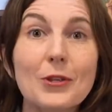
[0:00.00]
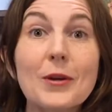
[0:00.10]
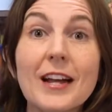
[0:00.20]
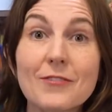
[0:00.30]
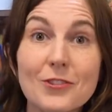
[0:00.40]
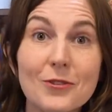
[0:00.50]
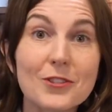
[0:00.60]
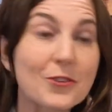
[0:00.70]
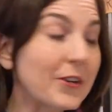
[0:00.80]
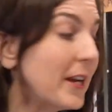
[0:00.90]
You can have
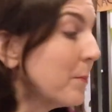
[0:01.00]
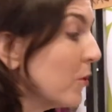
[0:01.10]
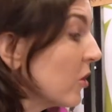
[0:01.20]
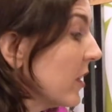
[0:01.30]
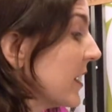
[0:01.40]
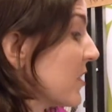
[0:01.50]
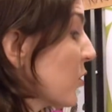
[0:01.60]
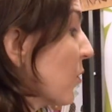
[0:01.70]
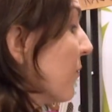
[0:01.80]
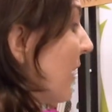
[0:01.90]
students create booklets
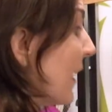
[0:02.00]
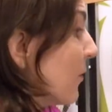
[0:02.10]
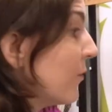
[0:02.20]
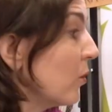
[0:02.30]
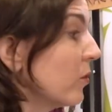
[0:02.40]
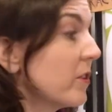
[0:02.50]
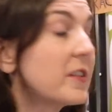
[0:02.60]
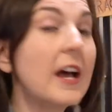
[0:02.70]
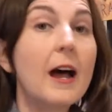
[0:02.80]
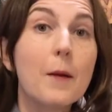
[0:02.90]
or file
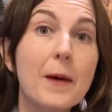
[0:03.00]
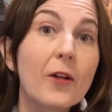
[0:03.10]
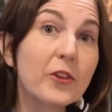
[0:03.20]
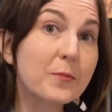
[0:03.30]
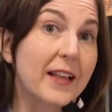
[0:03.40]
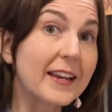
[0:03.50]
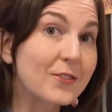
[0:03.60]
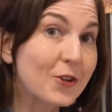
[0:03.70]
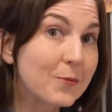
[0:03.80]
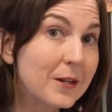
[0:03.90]
folders about their
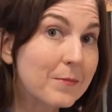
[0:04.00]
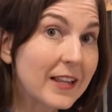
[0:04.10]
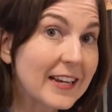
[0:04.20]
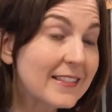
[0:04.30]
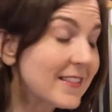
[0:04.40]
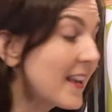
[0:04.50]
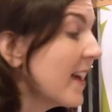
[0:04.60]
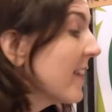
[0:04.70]
planetopia plants,